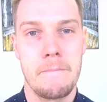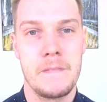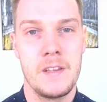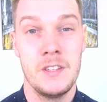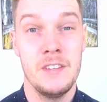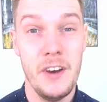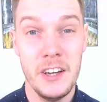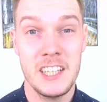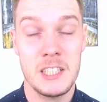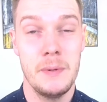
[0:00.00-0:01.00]
So the first
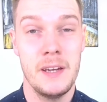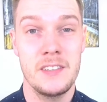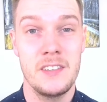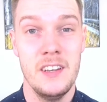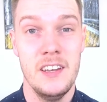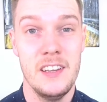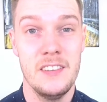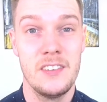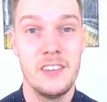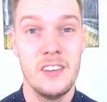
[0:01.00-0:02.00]
aspect
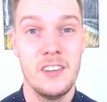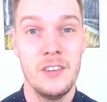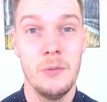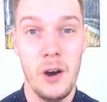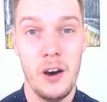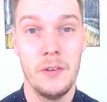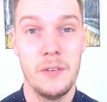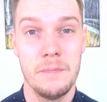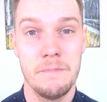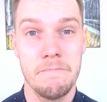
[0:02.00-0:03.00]
is the world.
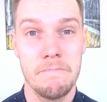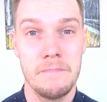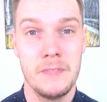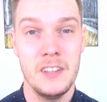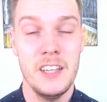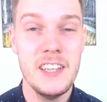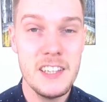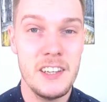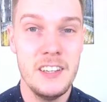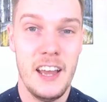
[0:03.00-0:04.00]
The
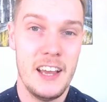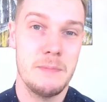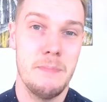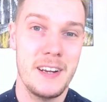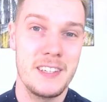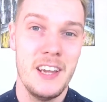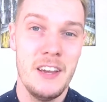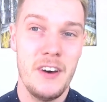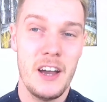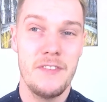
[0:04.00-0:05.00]
second aspect
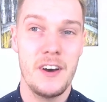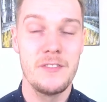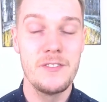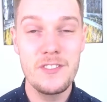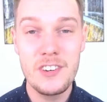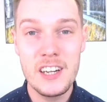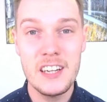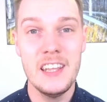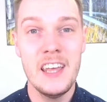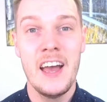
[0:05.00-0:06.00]
that I find
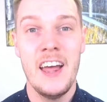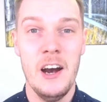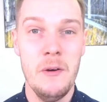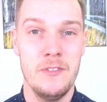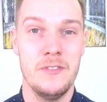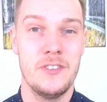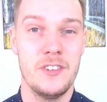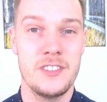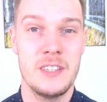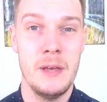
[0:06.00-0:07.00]
really helpful for
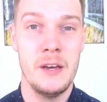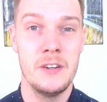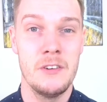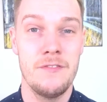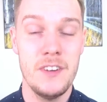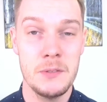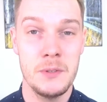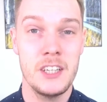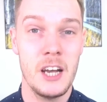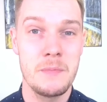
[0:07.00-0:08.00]
us to be able to reflect when
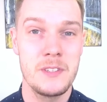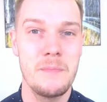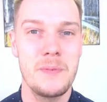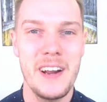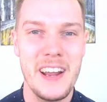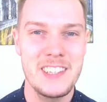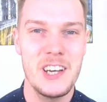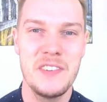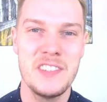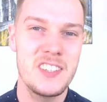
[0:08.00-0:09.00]
it comes to prayers
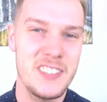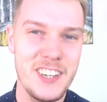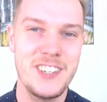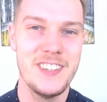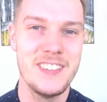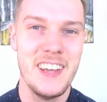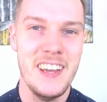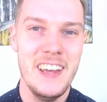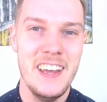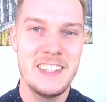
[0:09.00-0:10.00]
of intercessions
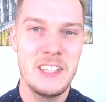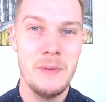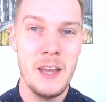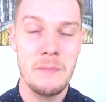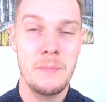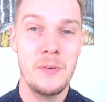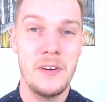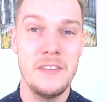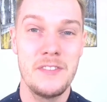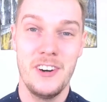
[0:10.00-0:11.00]
is to be able to
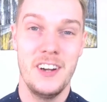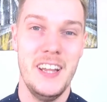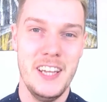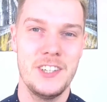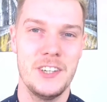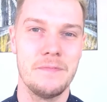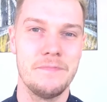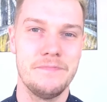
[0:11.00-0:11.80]
pray for our nation